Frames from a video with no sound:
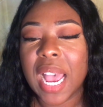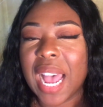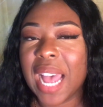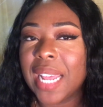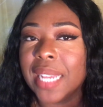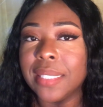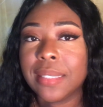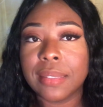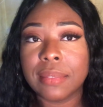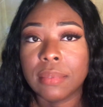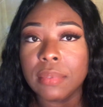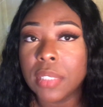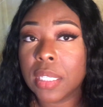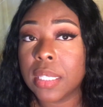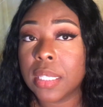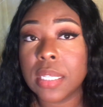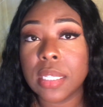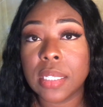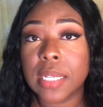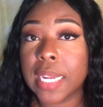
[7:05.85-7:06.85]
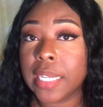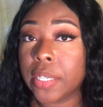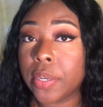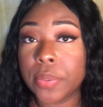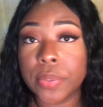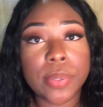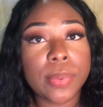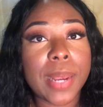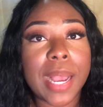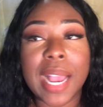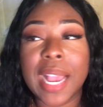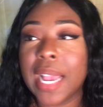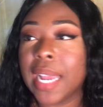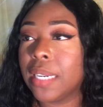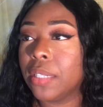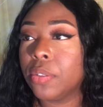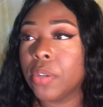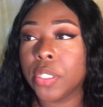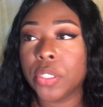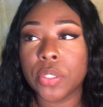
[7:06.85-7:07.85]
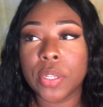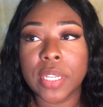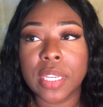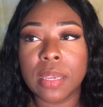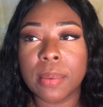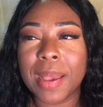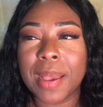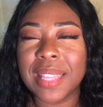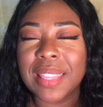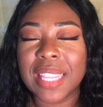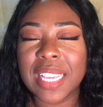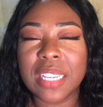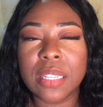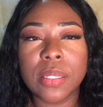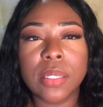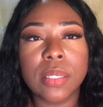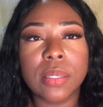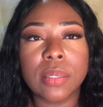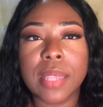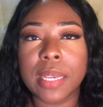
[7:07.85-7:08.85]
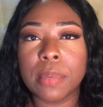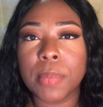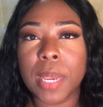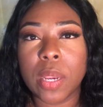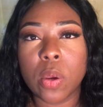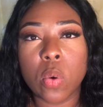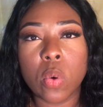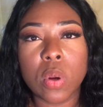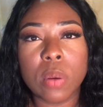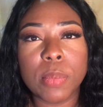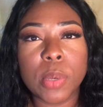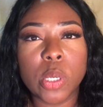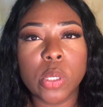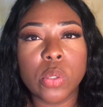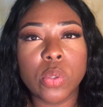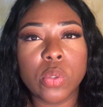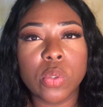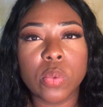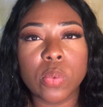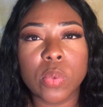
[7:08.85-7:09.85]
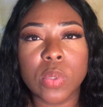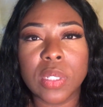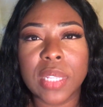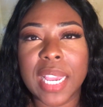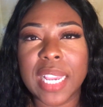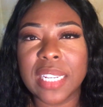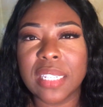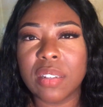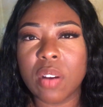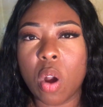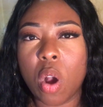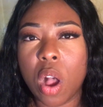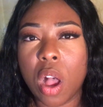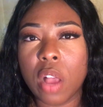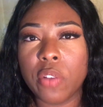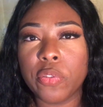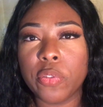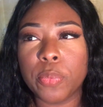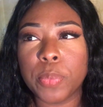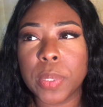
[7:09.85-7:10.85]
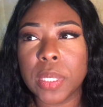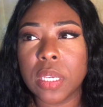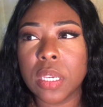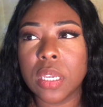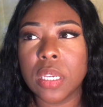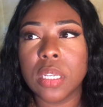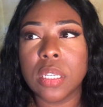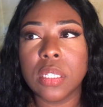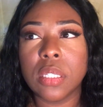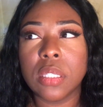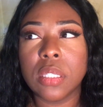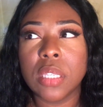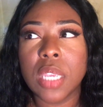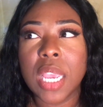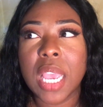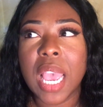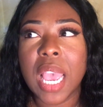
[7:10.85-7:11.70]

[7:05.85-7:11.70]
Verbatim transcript: I, to this day, don't know why I had a crush on him. I think it's like my hormones were like off because